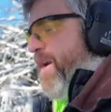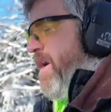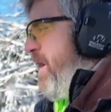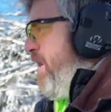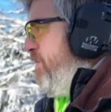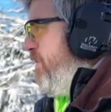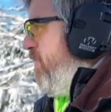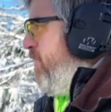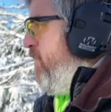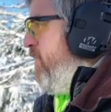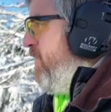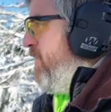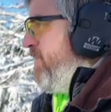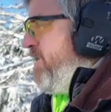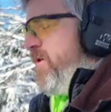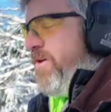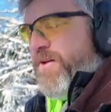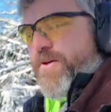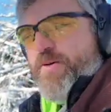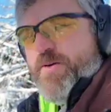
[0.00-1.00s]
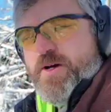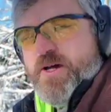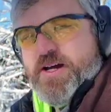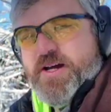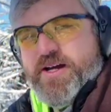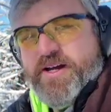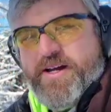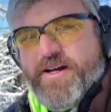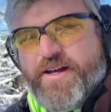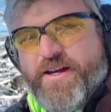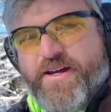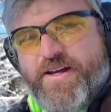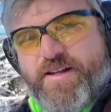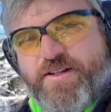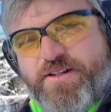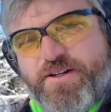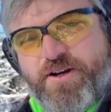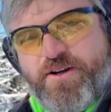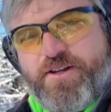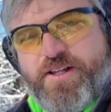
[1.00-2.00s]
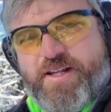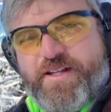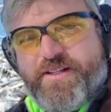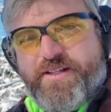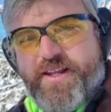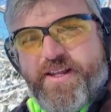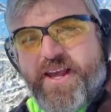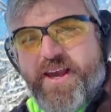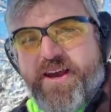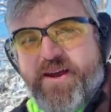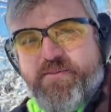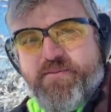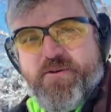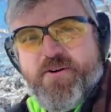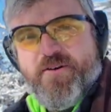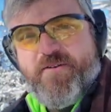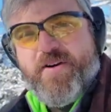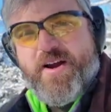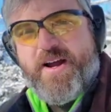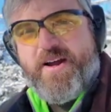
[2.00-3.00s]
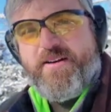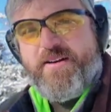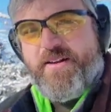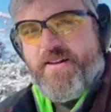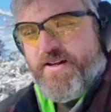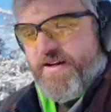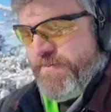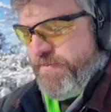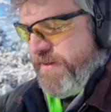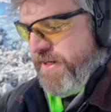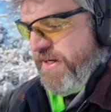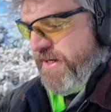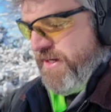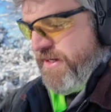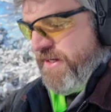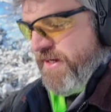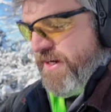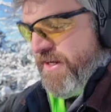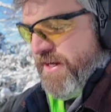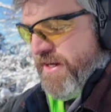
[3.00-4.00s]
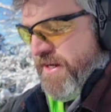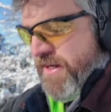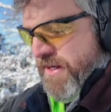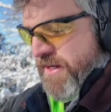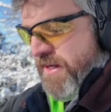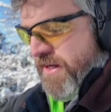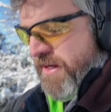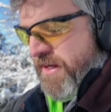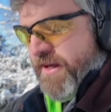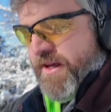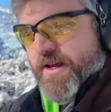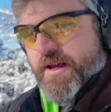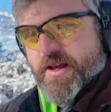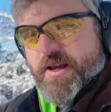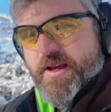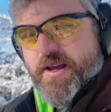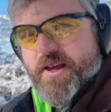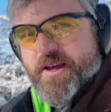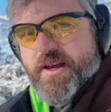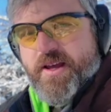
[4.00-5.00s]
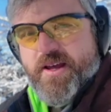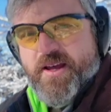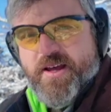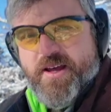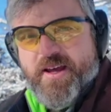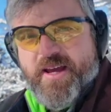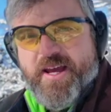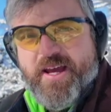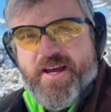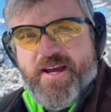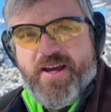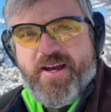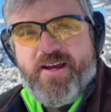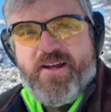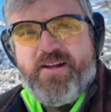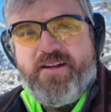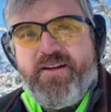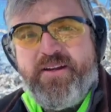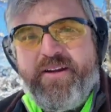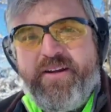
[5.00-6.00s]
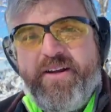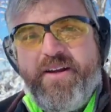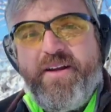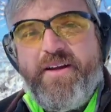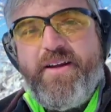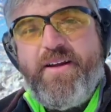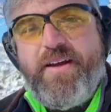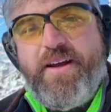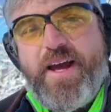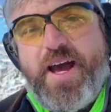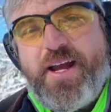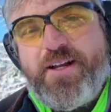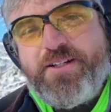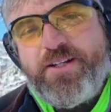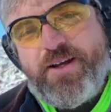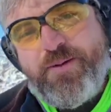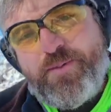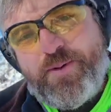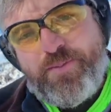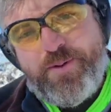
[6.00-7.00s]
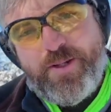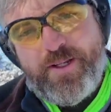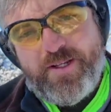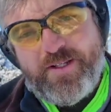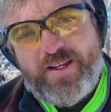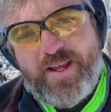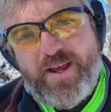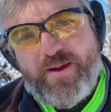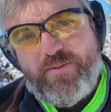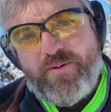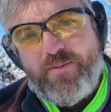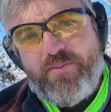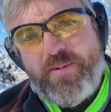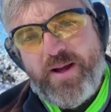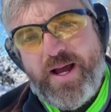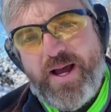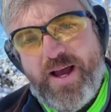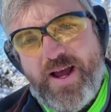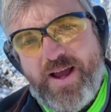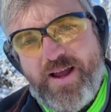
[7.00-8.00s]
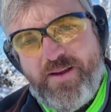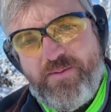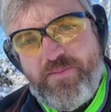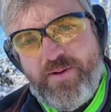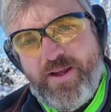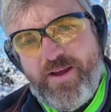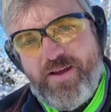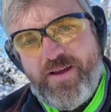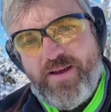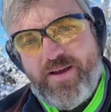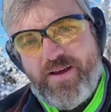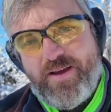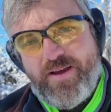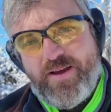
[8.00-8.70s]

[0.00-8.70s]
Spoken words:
I'm going to turn this camera around a little bit. And actually I'm going to put this camera behind me.